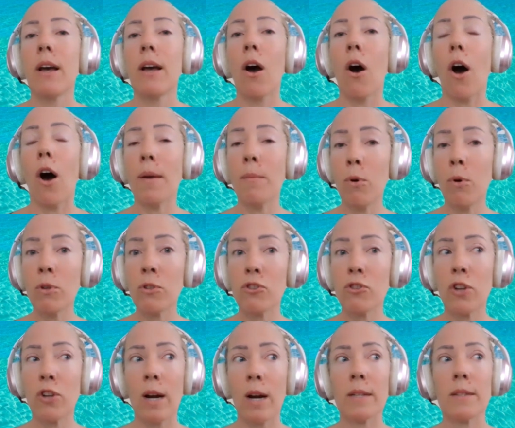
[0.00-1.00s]
On most
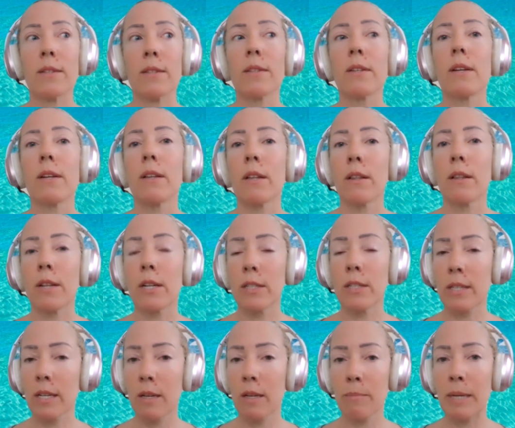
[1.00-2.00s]
charts, there's
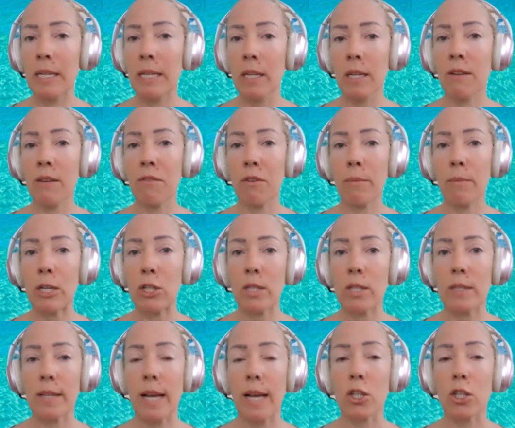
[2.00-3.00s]
going to be a little information
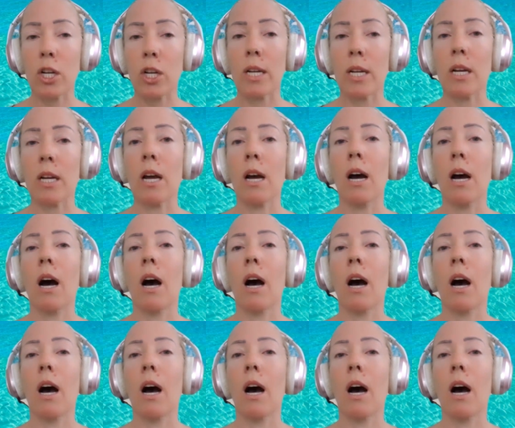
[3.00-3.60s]
section.